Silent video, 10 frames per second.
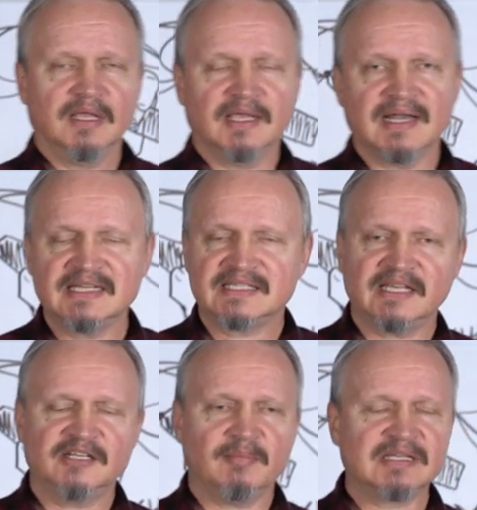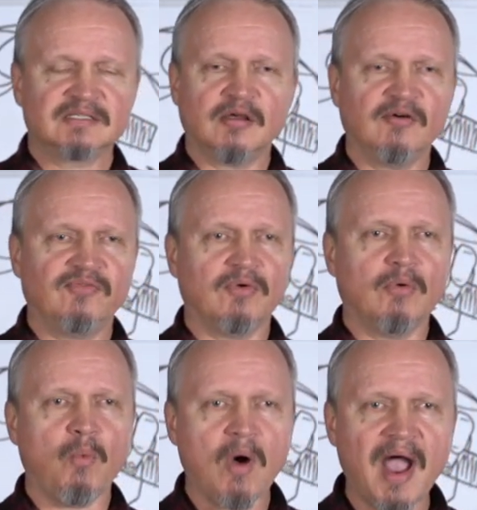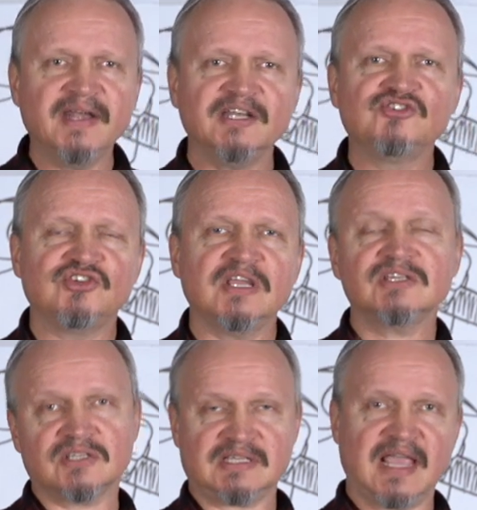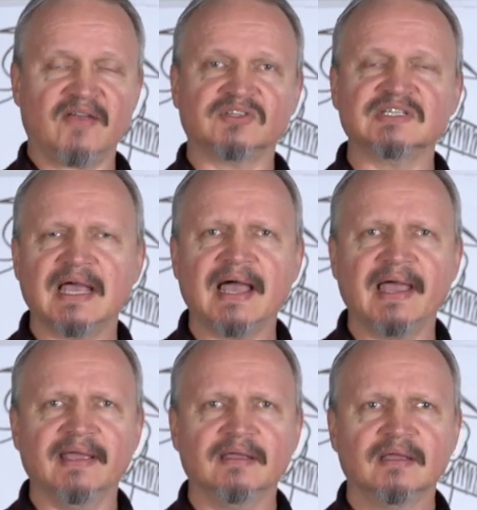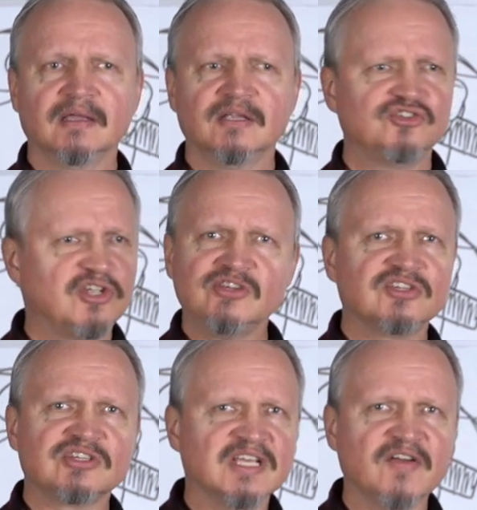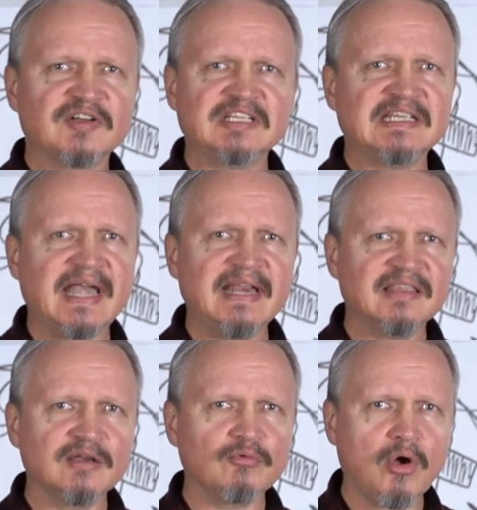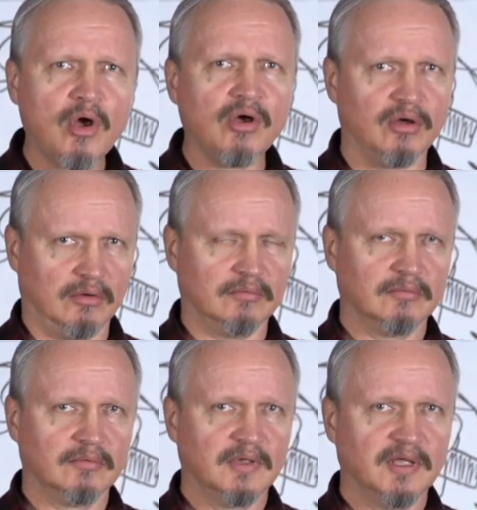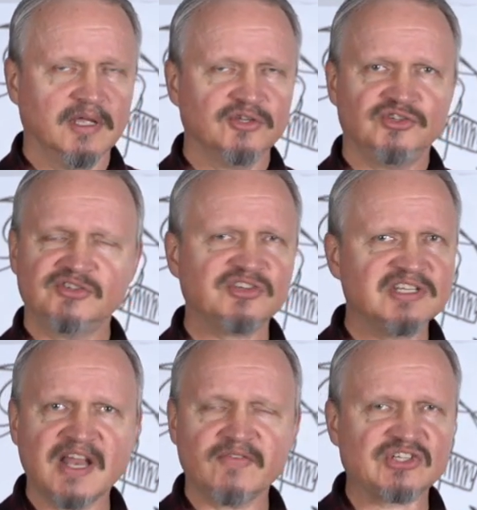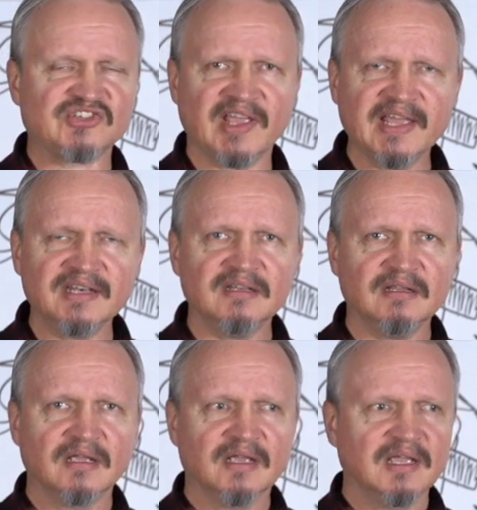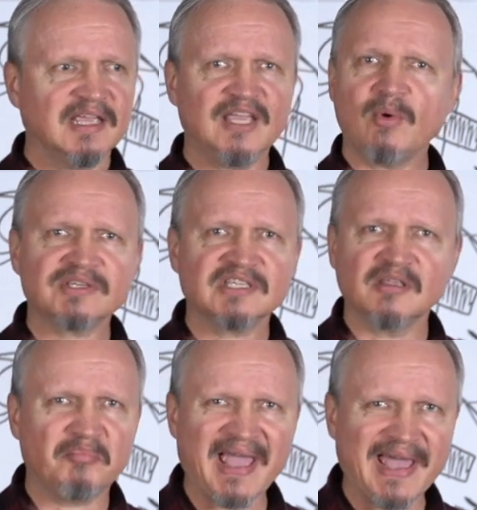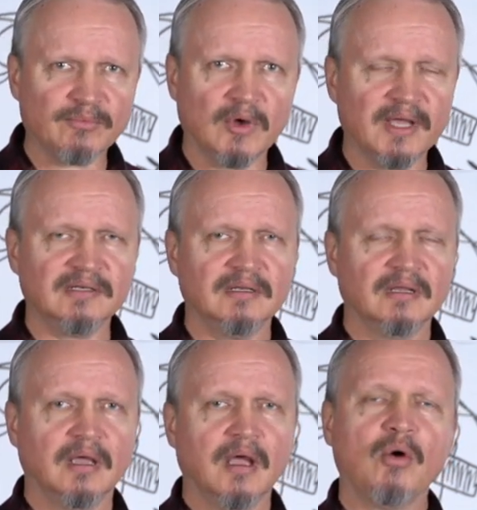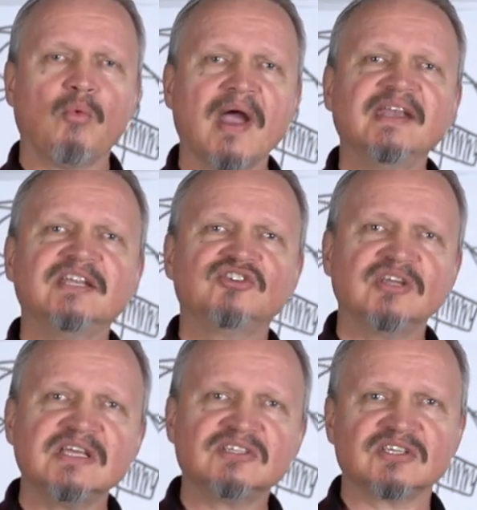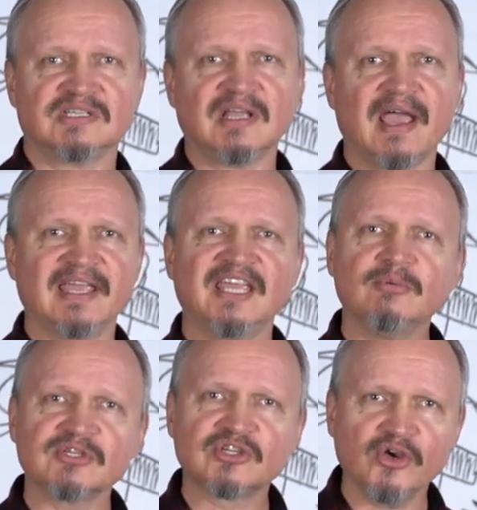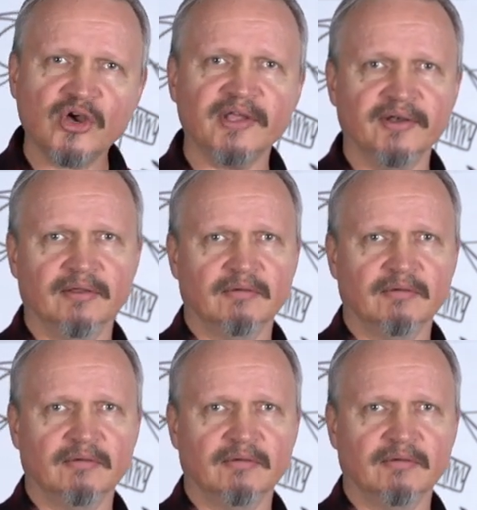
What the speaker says: And I said to myself, why did Jesus have to die? Jesus never did anything wrong. Jesus never sinned. He wasn't the bad one. Why did Jesus die? He was good.